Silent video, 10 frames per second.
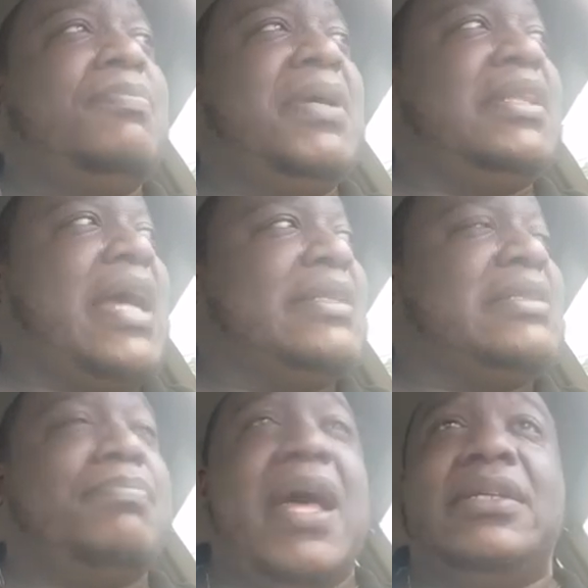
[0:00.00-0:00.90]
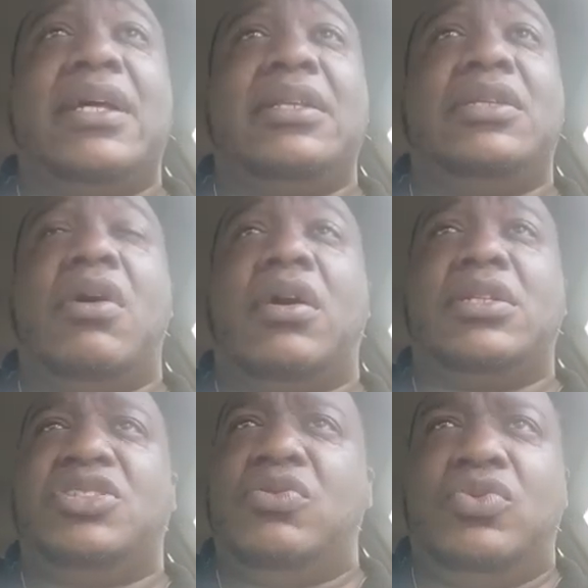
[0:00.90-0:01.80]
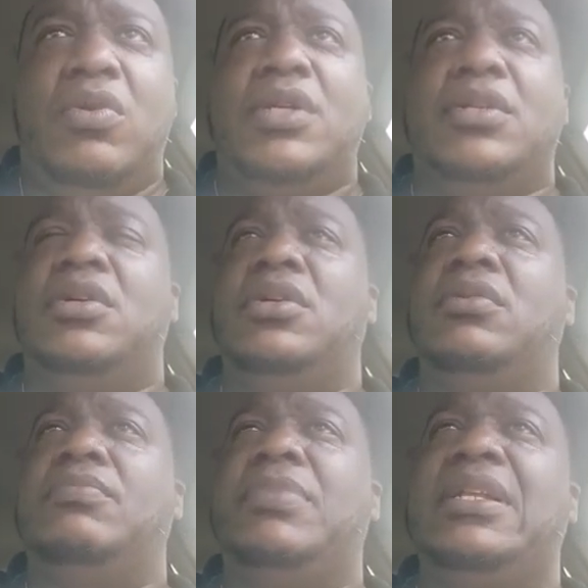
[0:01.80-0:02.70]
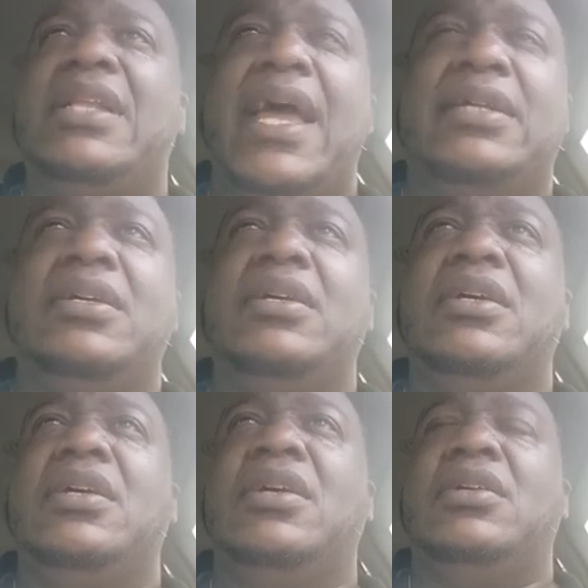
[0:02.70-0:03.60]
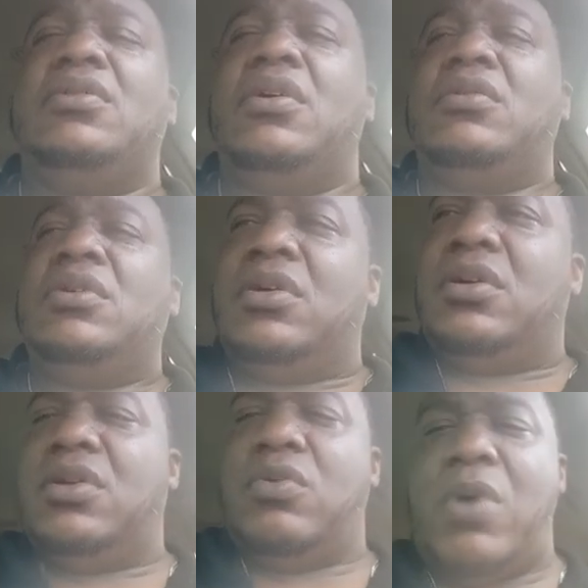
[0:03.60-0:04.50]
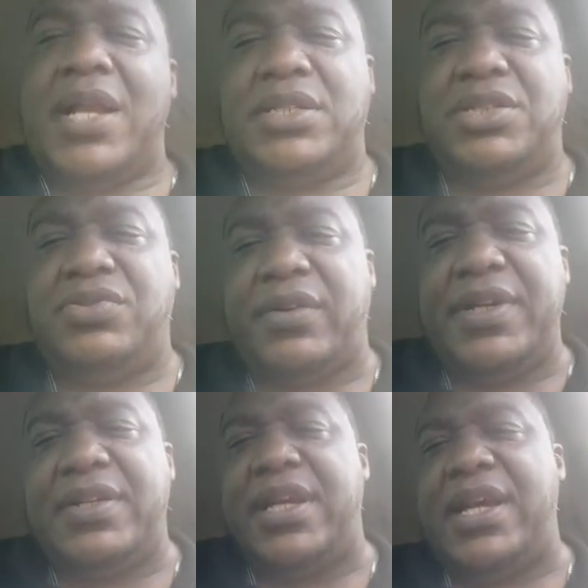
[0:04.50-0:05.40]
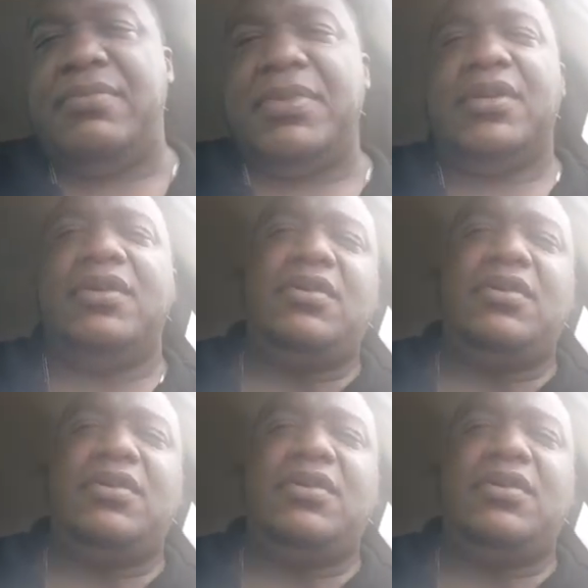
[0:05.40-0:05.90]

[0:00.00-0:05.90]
be the light to balance out the darkness. So do it. Be the light. You know? Watch the trickery of the enemy.